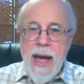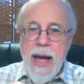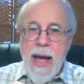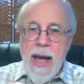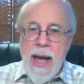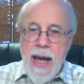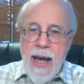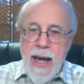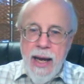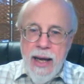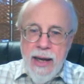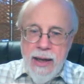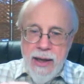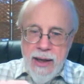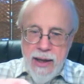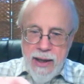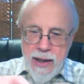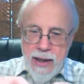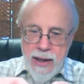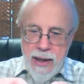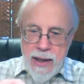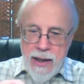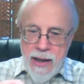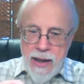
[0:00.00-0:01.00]
And
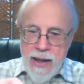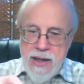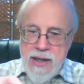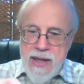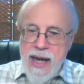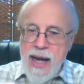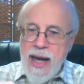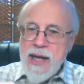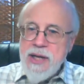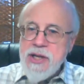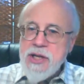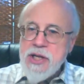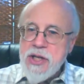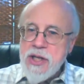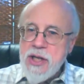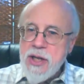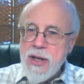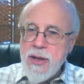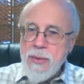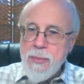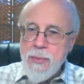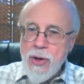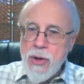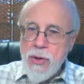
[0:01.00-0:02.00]
attached to
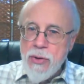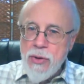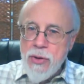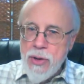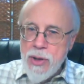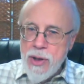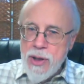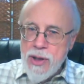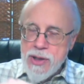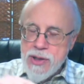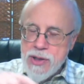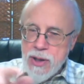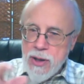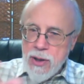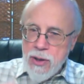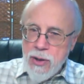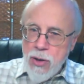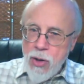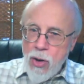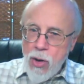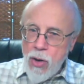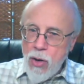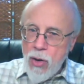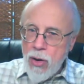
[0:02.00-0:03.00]
the motor is a
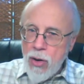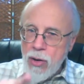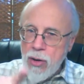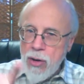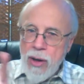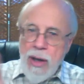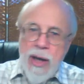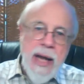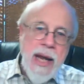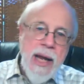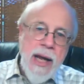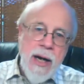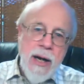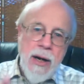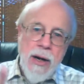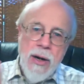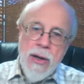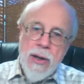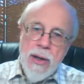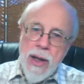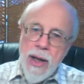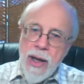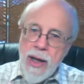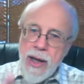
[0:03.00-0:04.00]
long
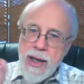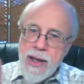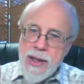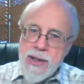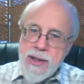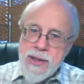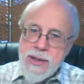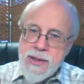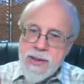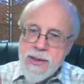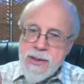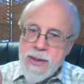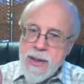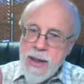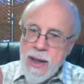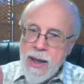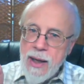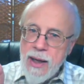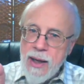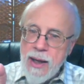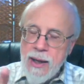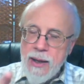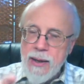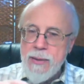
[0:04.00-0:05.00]
hair-like
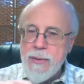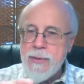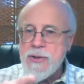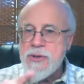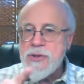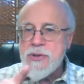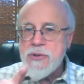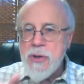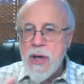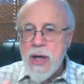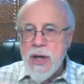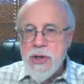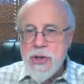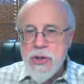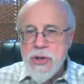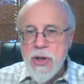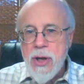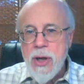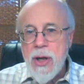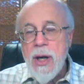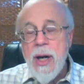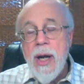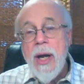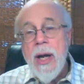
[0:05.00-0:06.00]

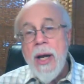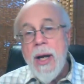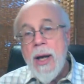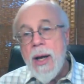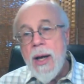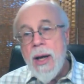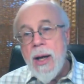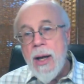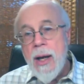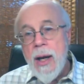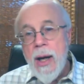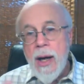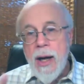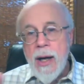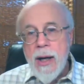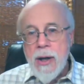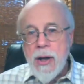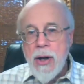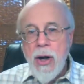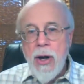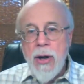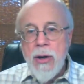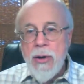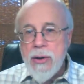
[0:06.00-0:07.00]
structure
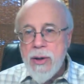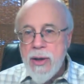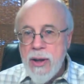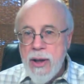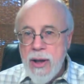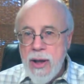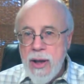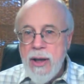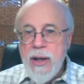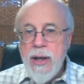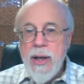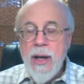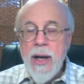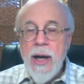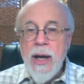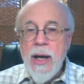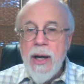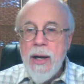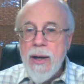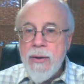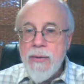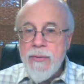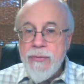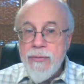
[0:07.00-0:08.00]
called the
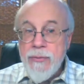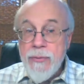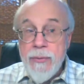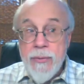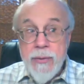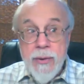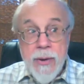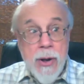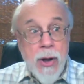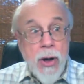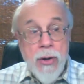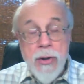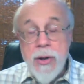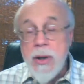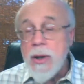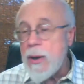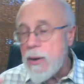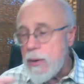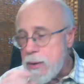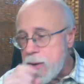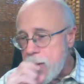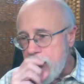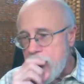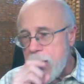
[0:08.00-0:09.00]

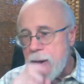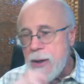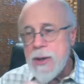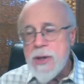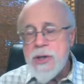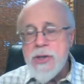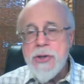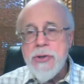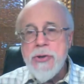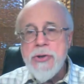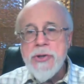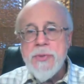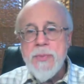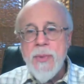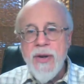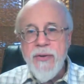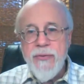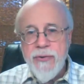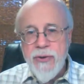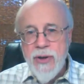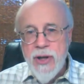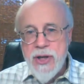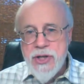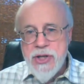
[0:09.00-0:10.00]
excuse me,
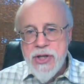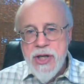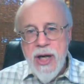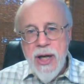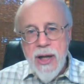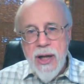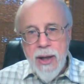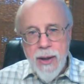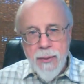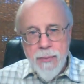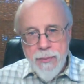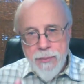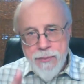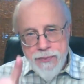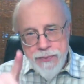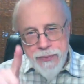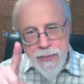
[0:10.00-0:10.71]
flagellum.